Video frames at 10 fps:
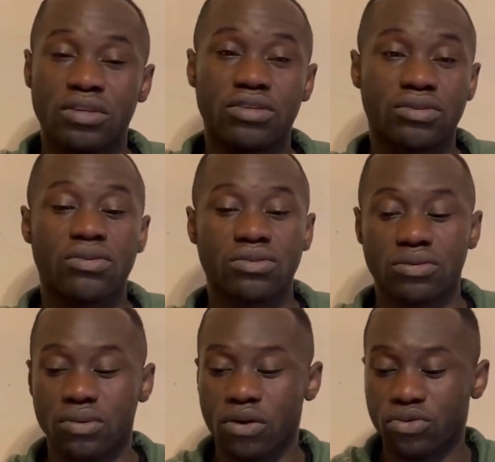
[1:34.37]
it's going
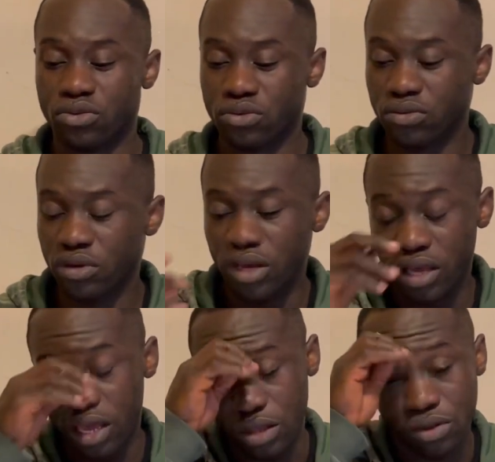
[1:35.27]
to also
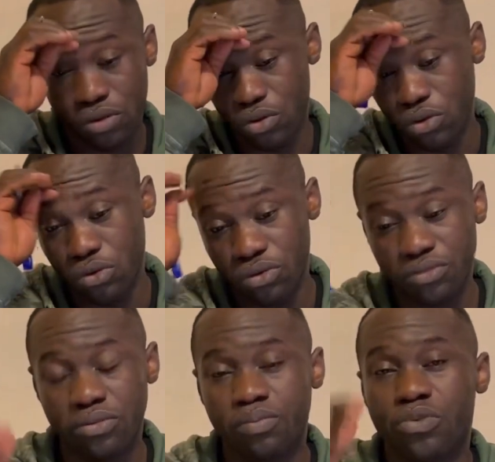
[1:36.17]
include